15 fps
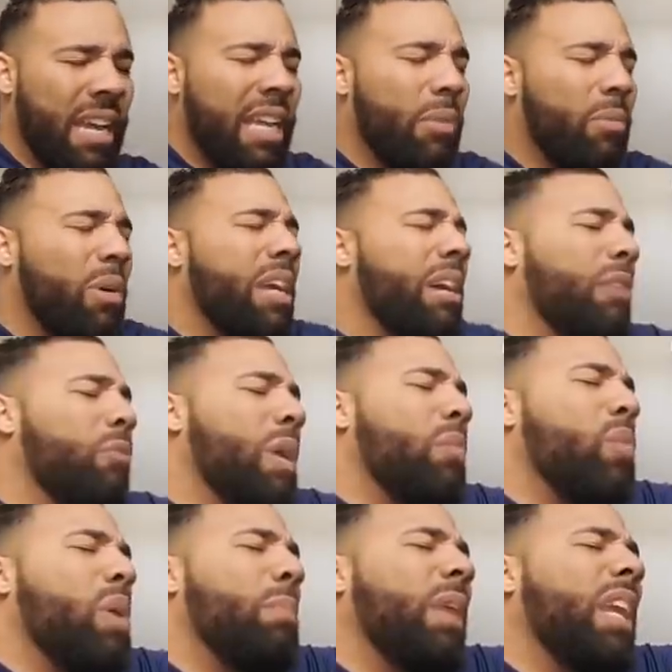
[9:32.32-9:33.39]
He will heal. We,
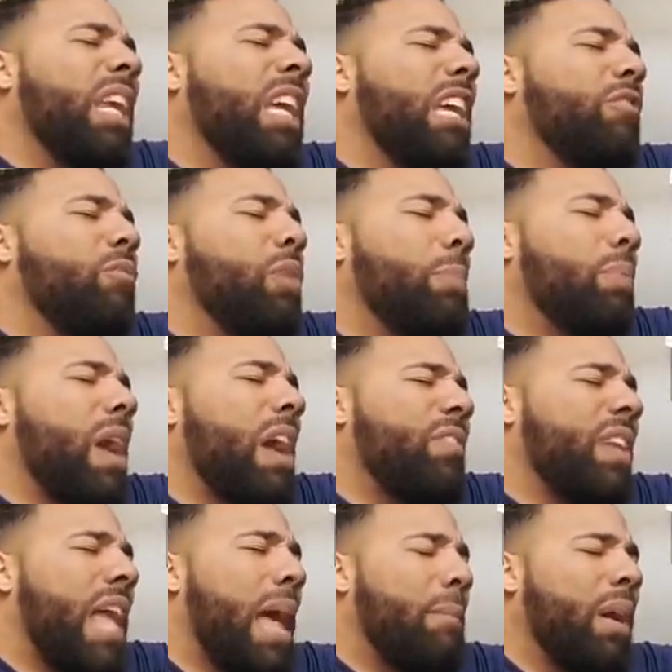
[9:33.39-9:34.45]
we believe, we pray
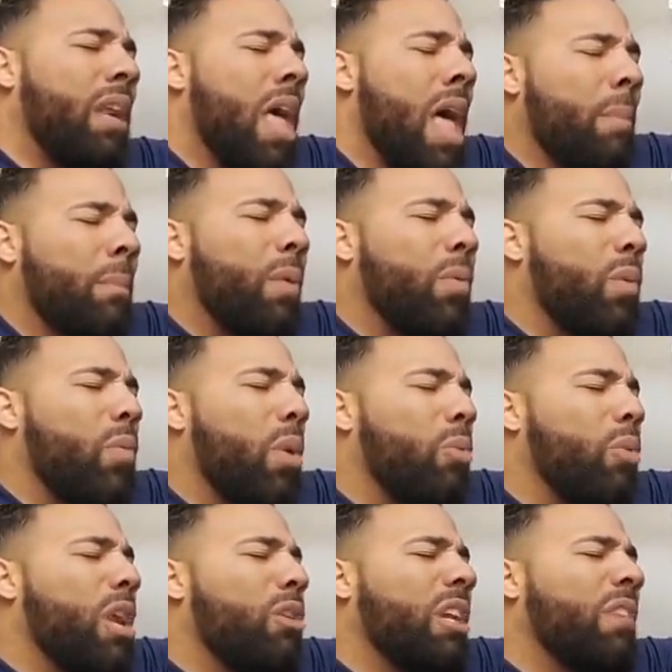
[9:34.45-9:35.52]
for that, but but we,
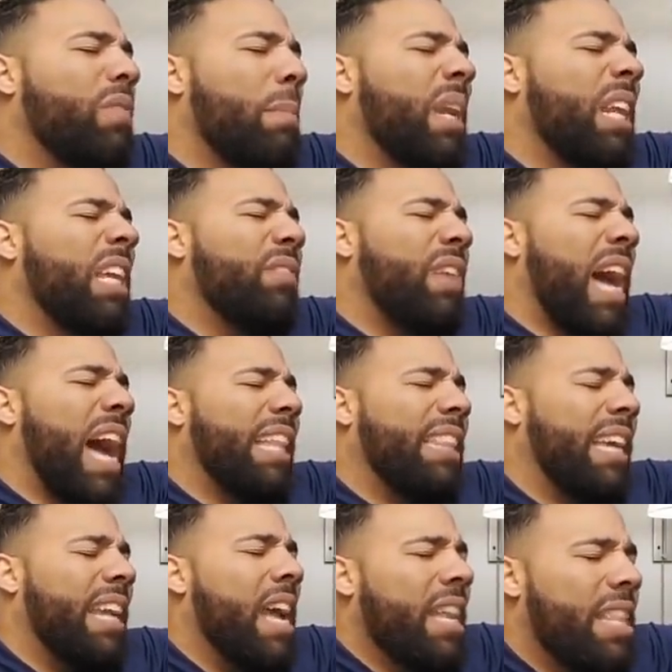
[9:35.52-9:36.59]
we, don't even believe, God,
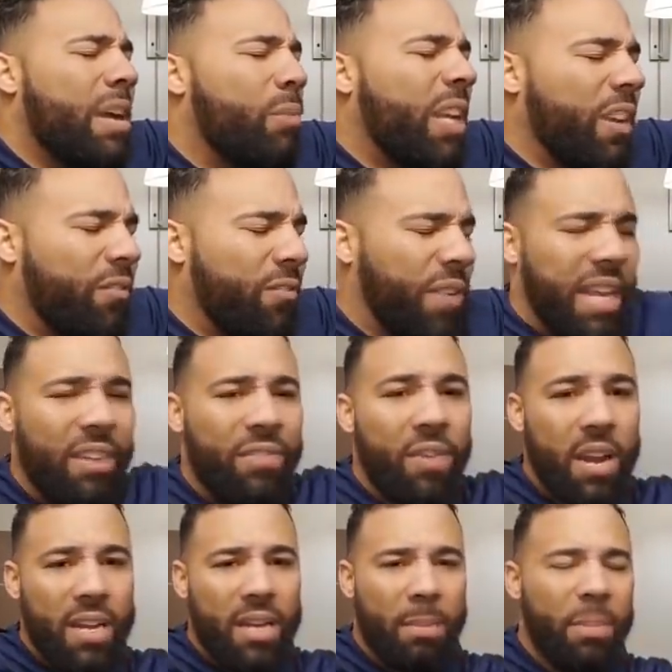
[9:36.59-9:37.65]
that, that we can forgive
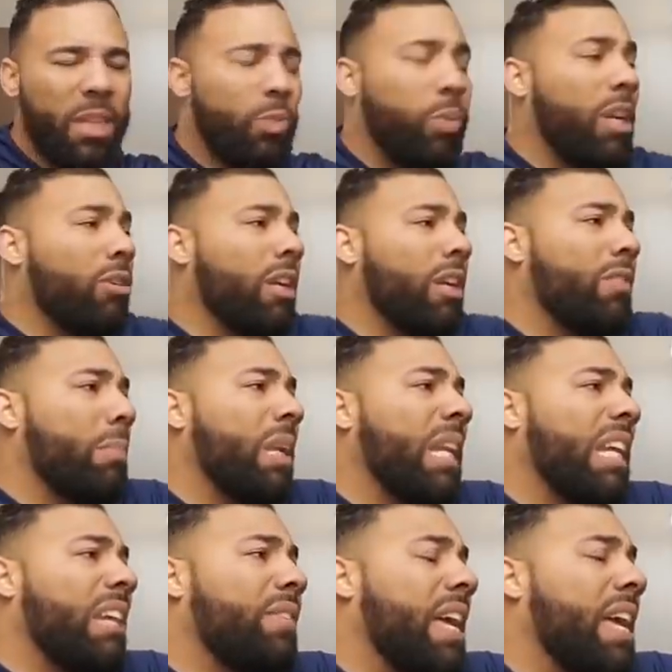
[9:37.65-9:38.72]
our enemies. We don't even
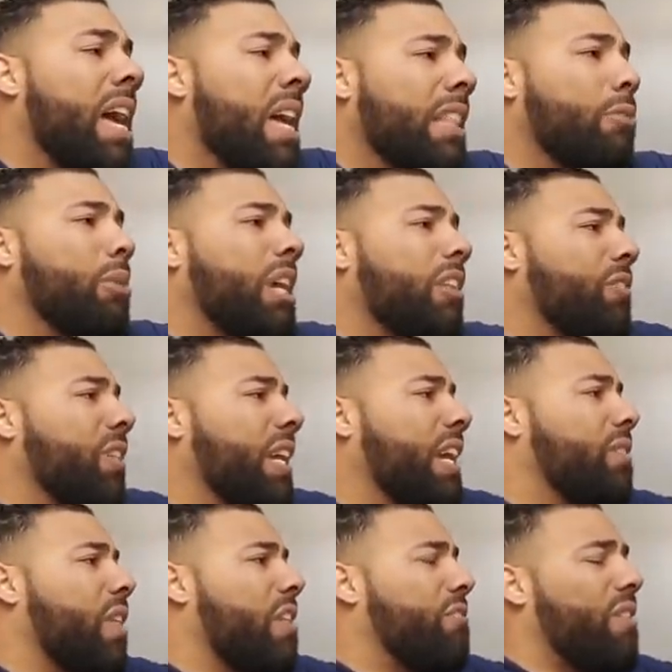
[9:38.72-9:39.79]
believe that, that we can
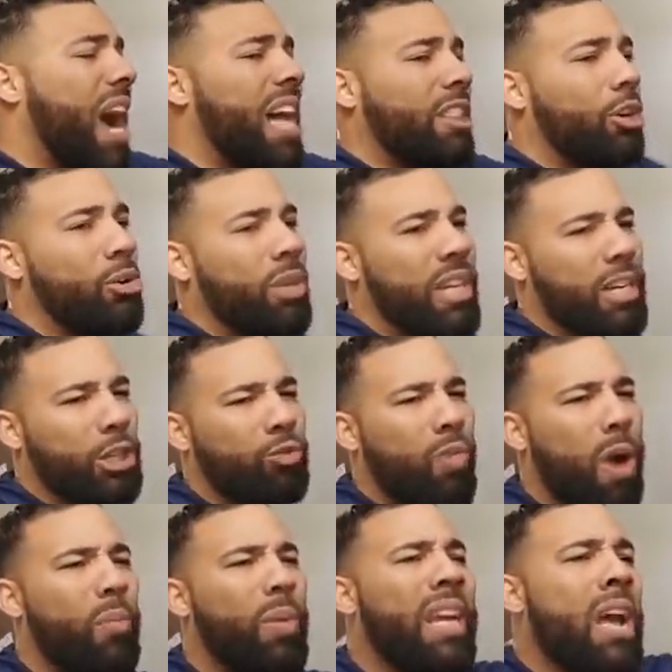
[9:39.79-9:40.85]
forgive our father who did us
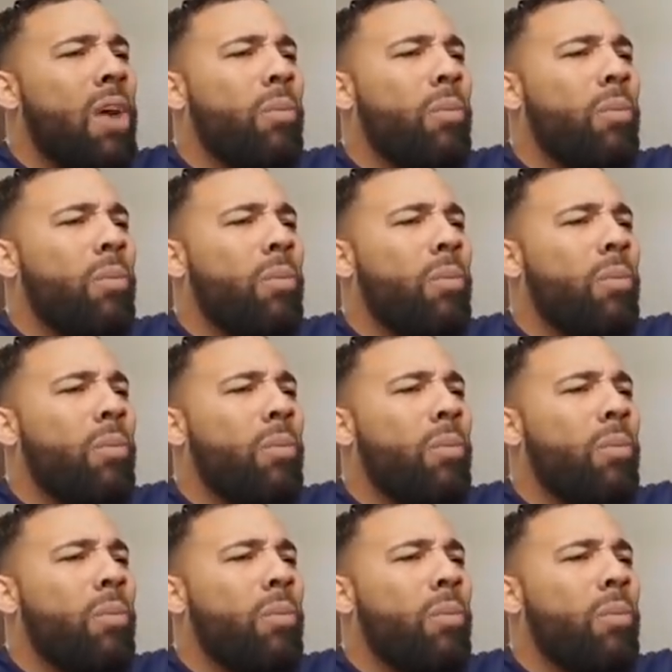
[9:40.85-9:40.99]
wrong. We,